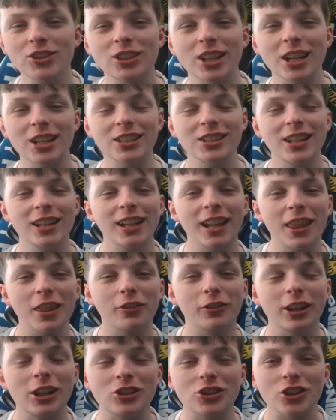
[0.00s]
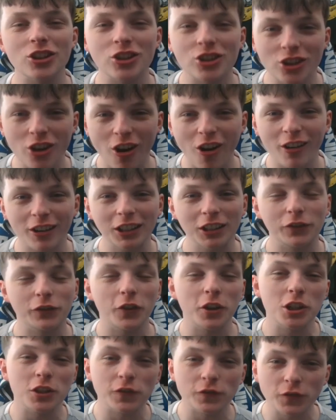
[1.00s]
Neil Etheridge signed for his
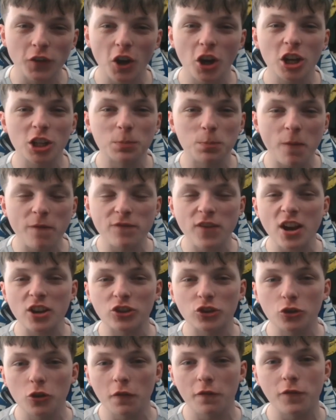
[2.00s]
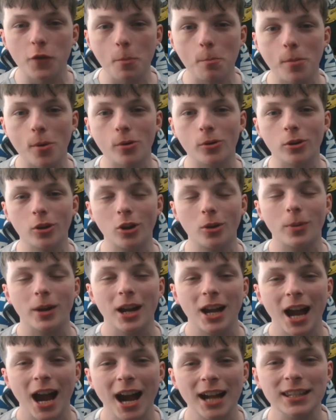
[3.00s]
first professional football club
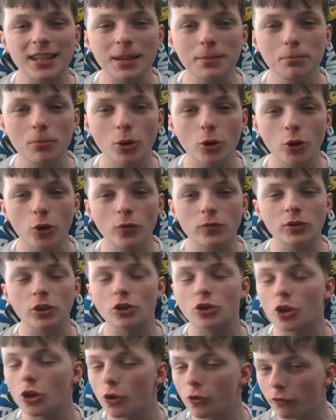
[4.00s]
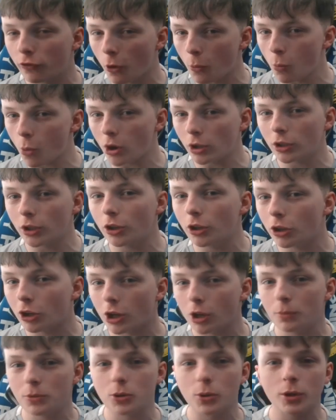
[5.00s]
as he moved from one London club to
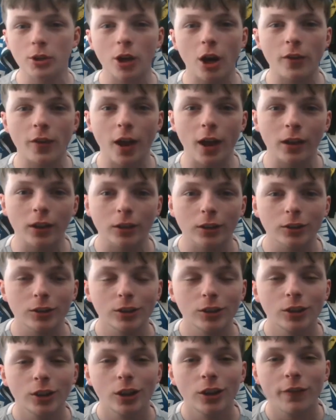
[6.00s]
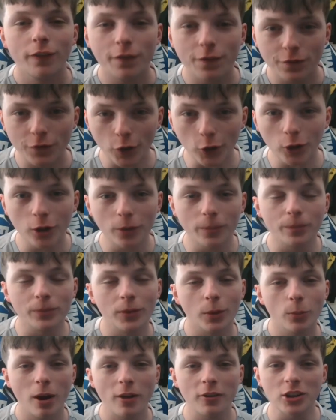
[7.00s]
another, Fulham, where
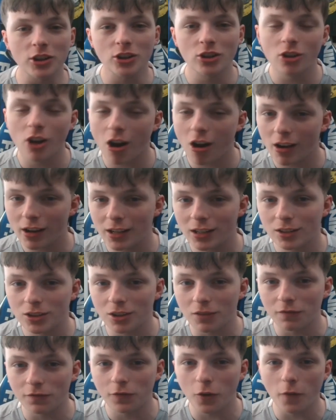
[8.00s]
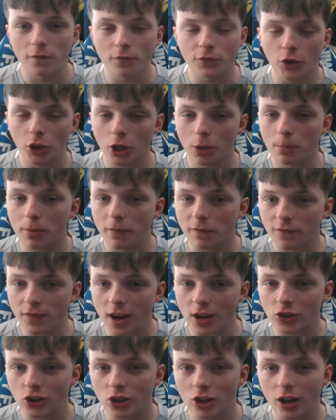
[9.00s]
he signed for Fulham
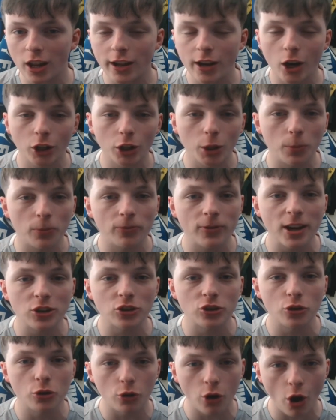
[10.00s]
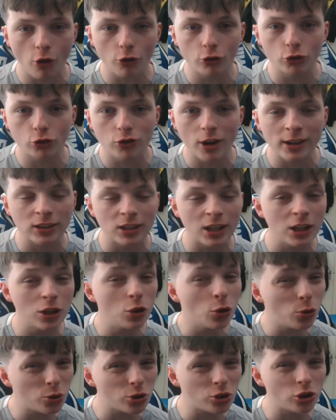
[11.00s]
professionally on a professional contract. He
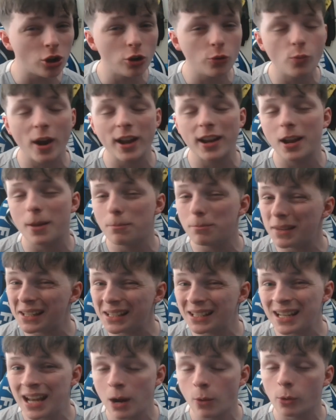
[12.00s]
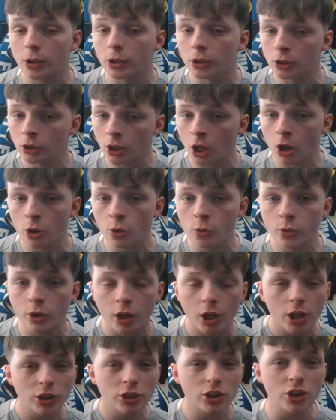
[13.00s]
also went immediately out on loan
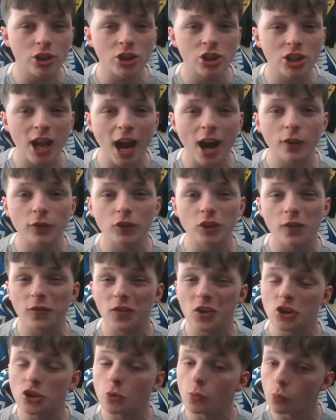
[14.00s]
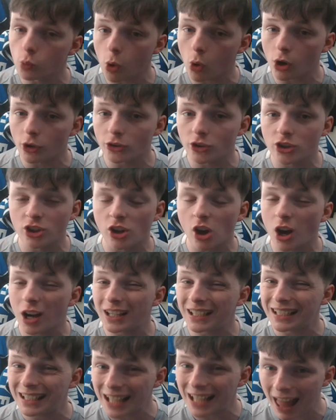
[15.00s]
to South Division 1 side
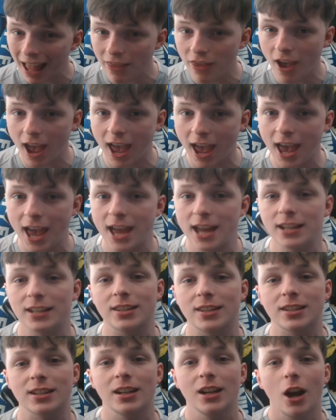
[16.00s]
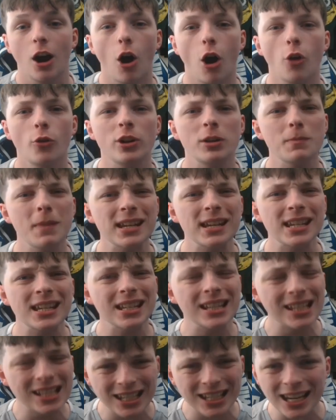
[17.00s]
Leatherheads, only making
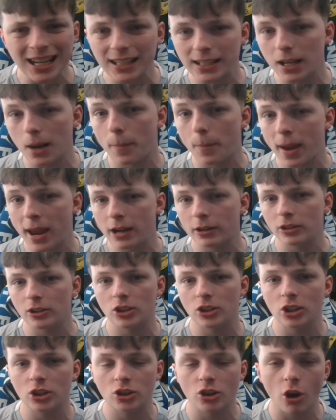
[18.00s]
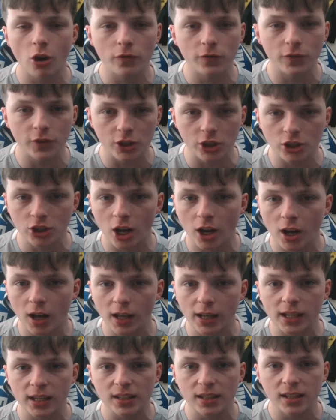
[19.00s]
6 appearances though for the side.
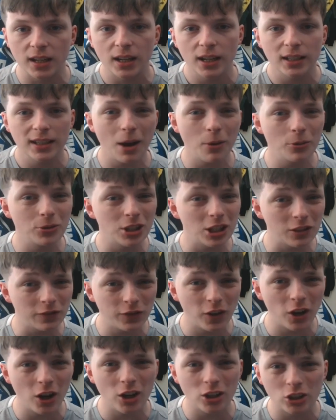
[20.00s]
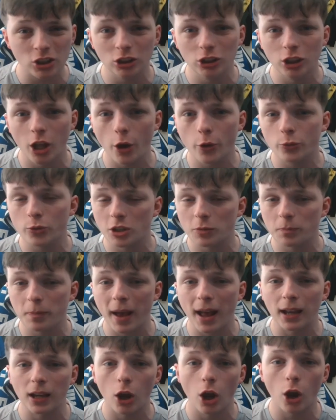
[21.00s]
That was his first loan spell
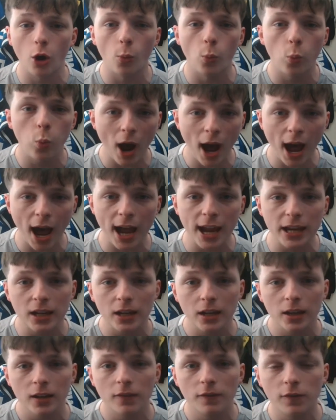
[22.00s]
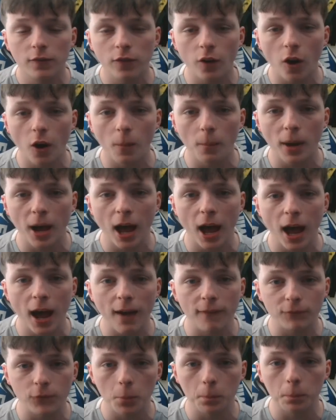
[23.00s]
away from a
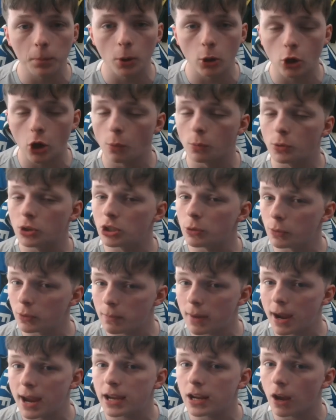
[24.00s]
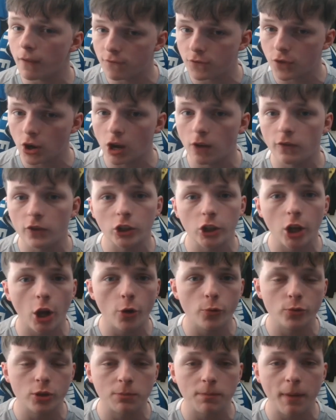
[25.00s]
football club, which he would make further loan
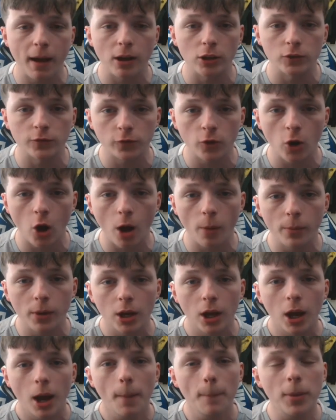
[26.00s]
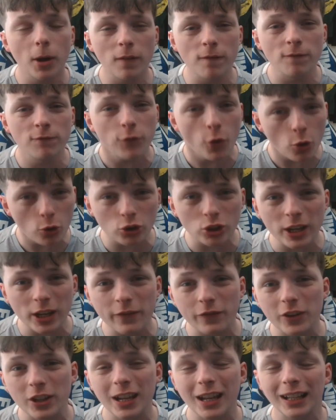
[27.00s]
spells from. But unfortunately for
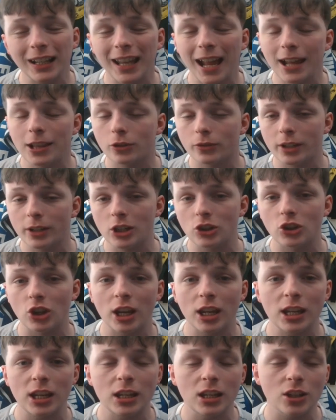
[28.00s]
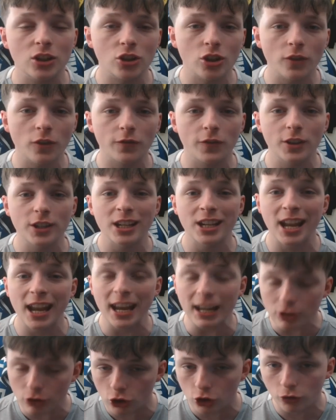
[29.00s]
Neil Etheridge, he suffered an
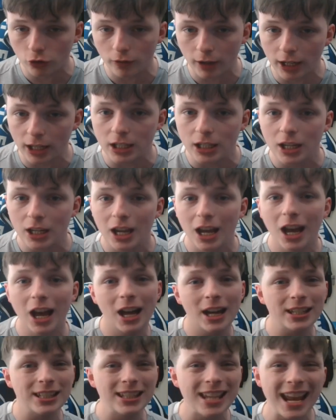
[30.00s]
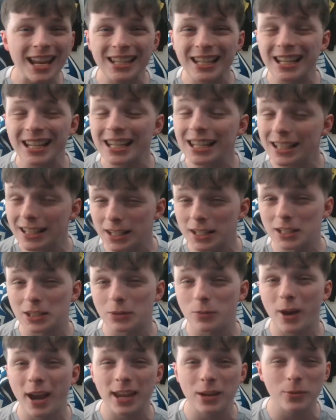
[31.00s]
injury, tendinitis, where he
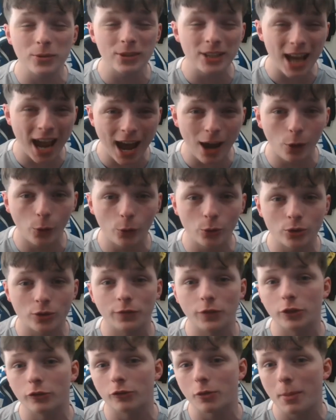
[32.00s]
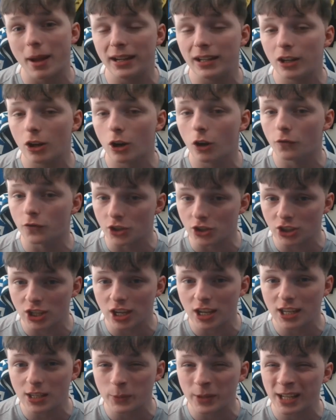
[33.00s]
was out for the remaining of the season. He
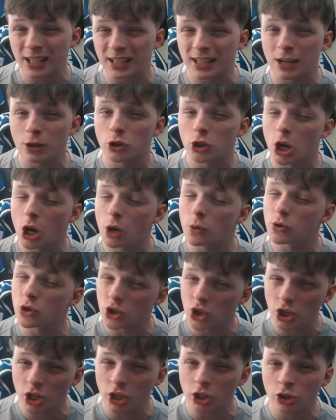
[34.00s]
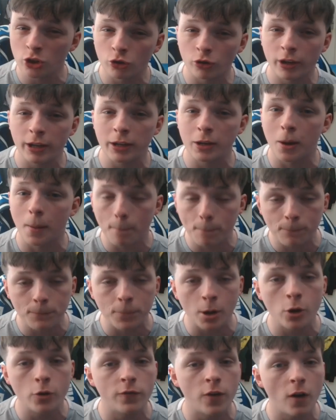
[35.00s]
had to undergo surgery on both
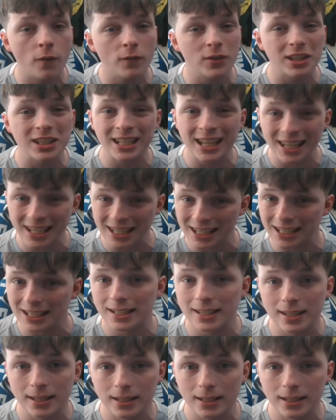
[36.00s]
of his knees.